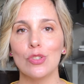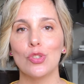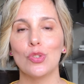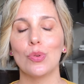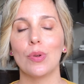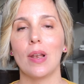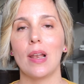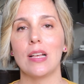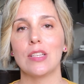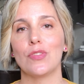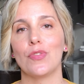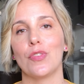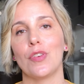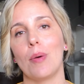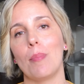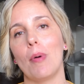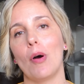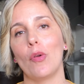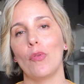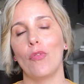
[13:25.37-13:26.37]
should last for
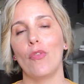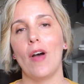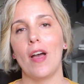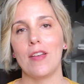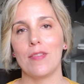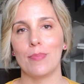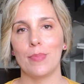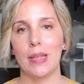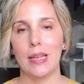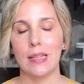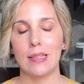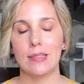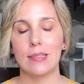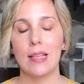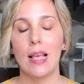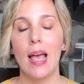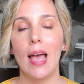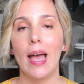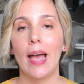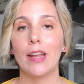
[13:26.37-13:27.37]
about 5 minutes,
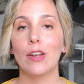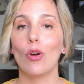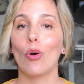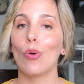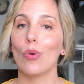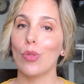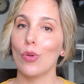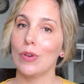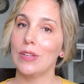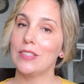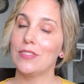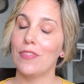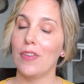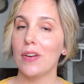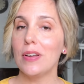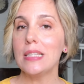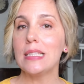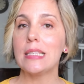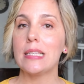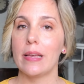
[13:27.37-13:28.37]
and although it's
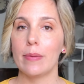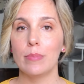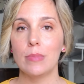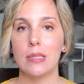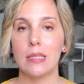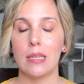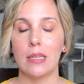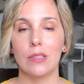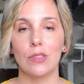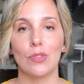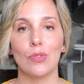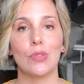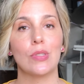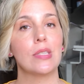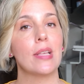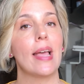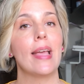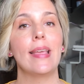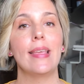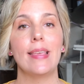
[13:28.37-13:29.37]
very tempting to
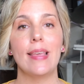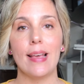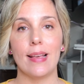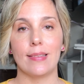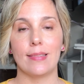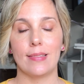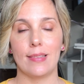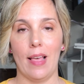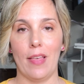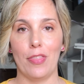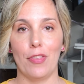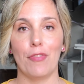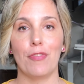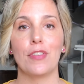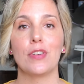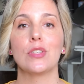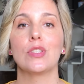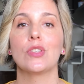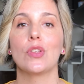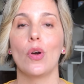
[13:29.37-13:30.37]
say yes at the
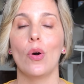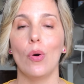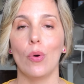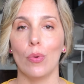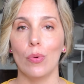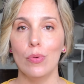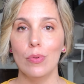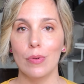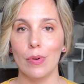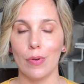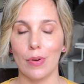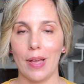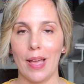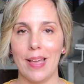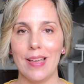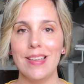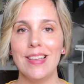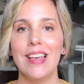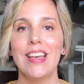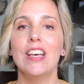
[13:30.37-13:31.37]
first go,
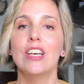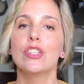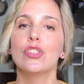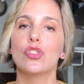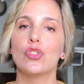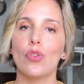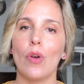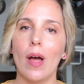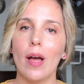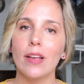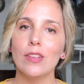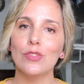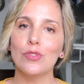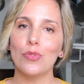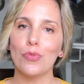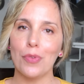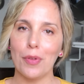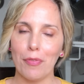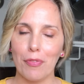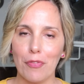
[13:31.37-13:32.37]
okay, try
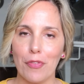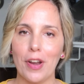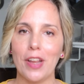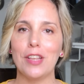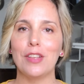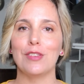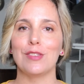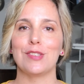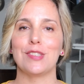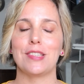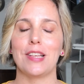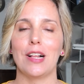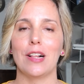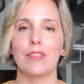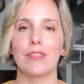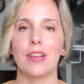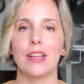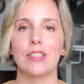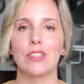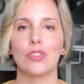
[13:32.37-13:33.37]
to refrain
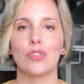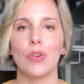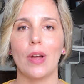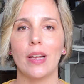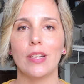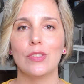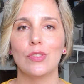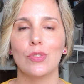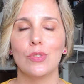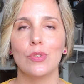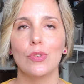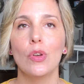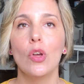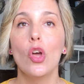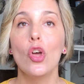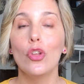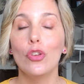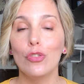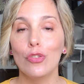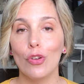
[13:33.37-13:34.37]
yourself and try to
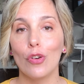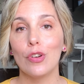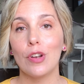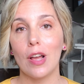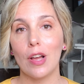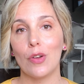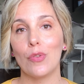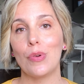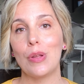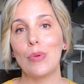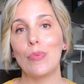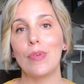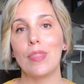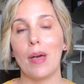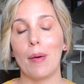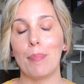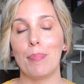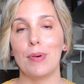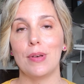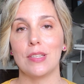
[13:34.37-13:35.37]
not agree with
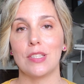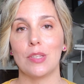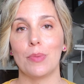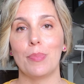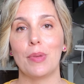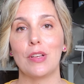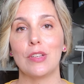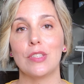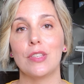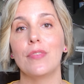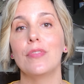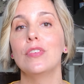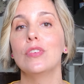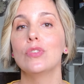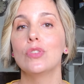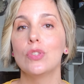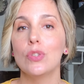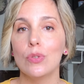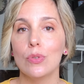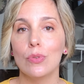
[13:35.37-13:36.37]
that person, because if
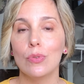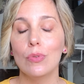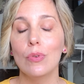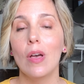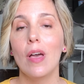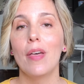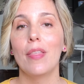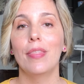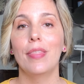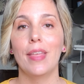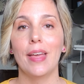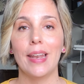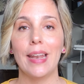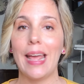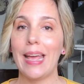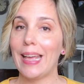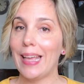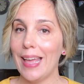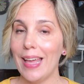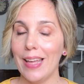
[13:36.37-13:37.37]
you do, then
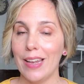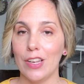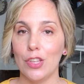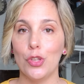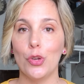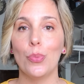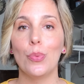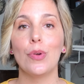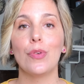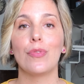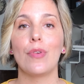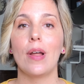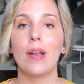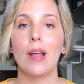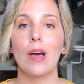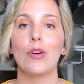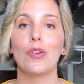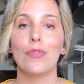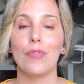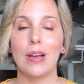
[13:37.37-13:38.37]
again you will run
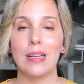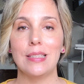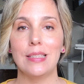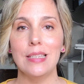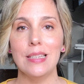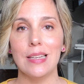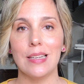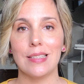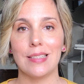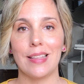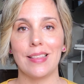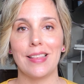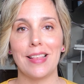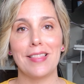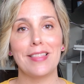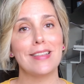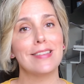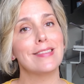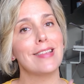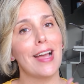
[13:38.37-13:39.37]
out of ideas and
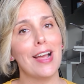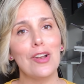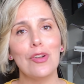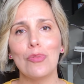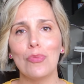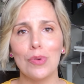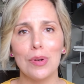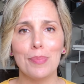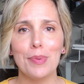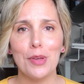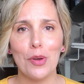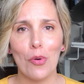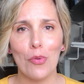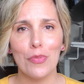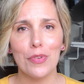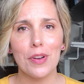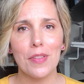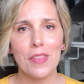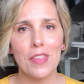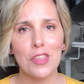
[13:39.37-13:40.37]
then the dialogue will be
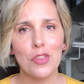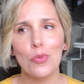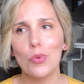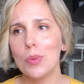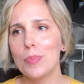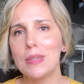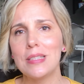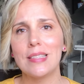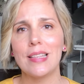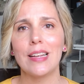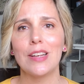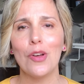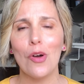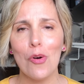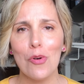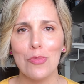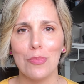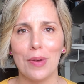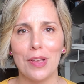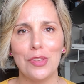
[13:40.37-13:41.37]
over and then you will be sent
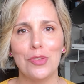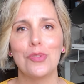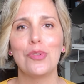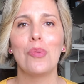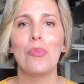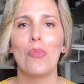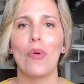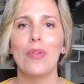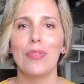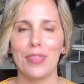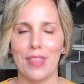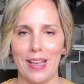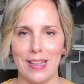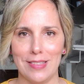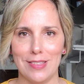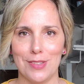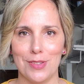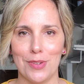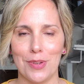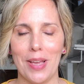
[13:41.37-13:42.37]
home, and you don't want
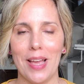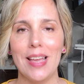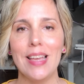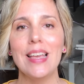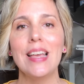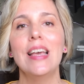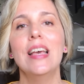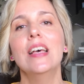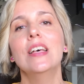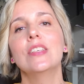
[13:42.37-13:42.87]
that, okay?